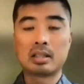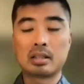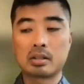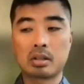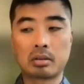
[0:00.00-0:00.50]

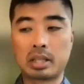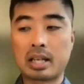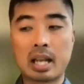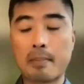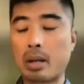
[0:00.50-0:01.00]
So they
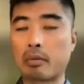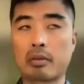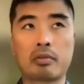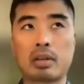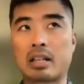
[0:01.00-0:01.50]
came back with
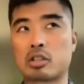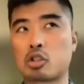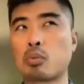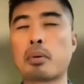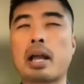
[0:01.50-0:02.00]
like
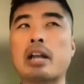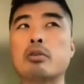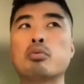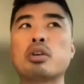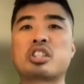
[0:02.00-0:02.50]
super
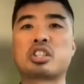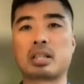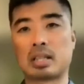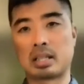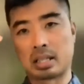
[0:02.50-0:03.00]
enriched
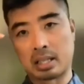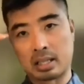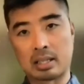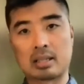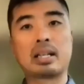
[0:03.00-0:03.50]

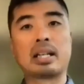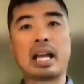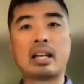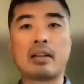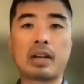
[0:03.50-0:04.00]
and
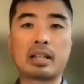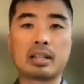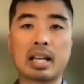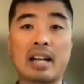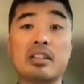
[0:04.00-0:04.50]
elevated
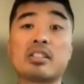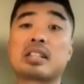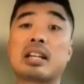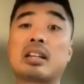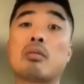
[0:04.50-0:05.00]

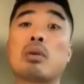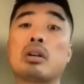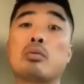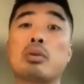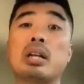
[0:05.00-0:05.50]
understanding of what it
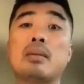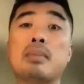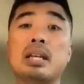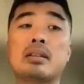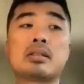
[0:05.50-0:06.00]
really
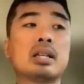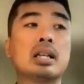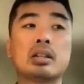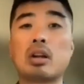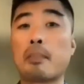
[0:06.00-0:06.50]
means,
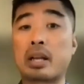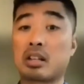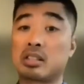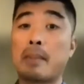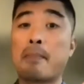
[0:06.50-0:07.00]
not because
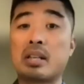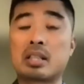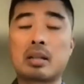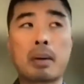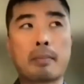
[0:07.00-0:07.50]
they miss
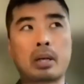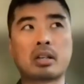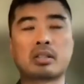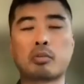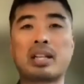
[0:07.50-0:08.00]
it, but
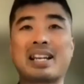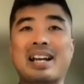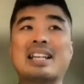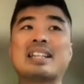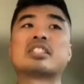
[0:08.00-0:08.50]
because when they are
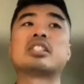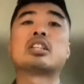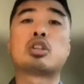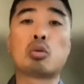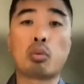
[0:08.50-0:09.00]
in a
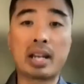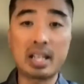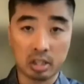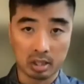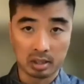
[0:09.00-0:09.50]

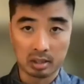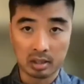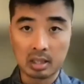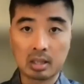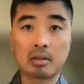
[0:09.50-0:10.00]
situation
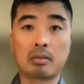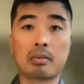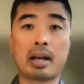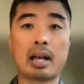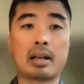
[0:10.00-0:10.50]

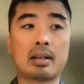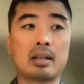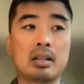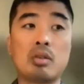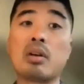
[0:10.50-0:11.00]
where
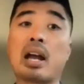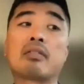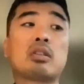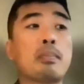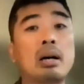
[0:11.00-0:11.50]
you have
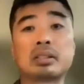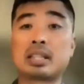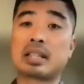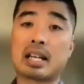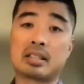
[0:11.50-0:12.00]
to
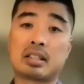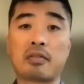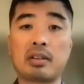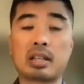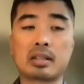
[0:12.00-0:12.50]
multitask
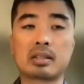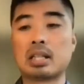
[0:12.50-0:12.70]
different things,